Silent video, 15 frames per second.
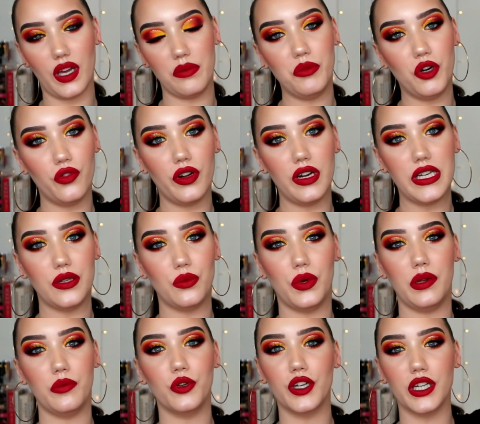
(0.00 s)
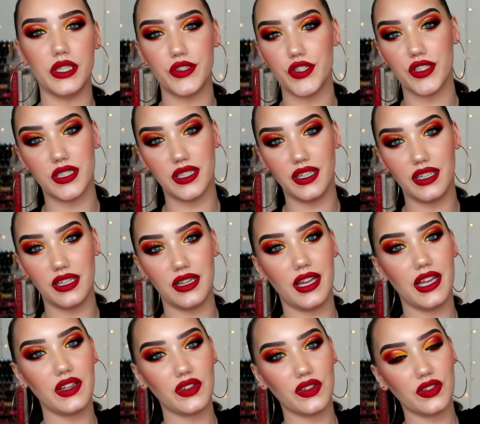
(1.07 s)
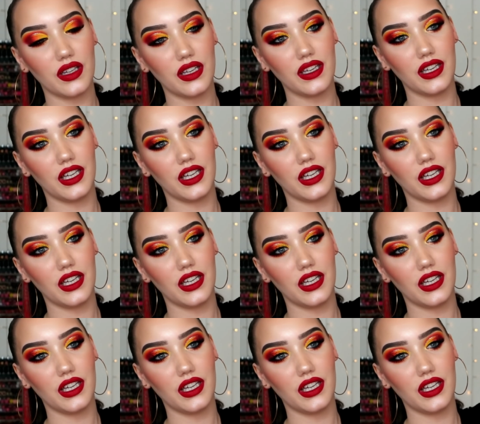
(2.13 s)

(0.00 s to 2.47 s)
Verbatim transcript: I'm already way more interested in this